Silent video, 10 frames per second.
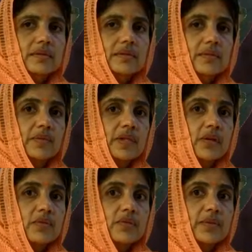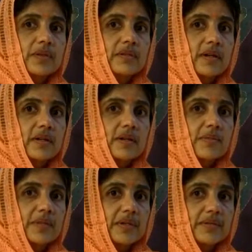some sounds will start
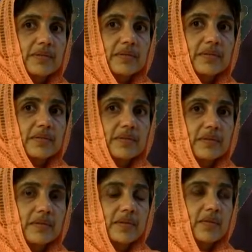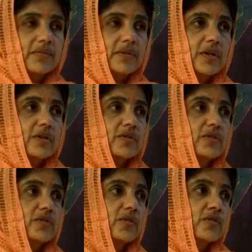coming. What sounds?
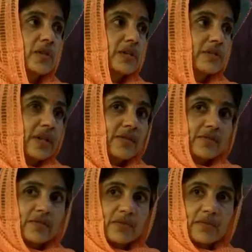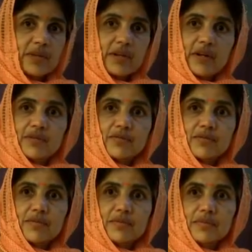Snoring sounds from the classroom.
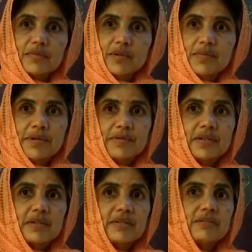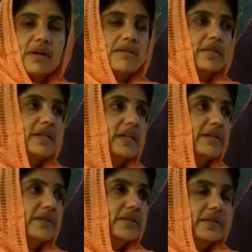Nobody will listen. Why will they
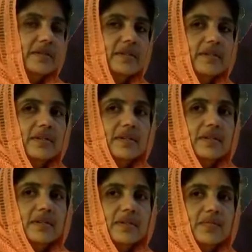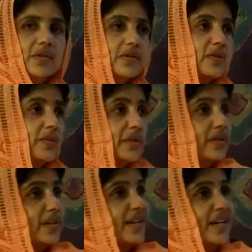listen? Because the person,
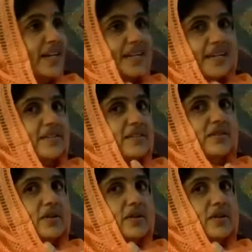that readiness is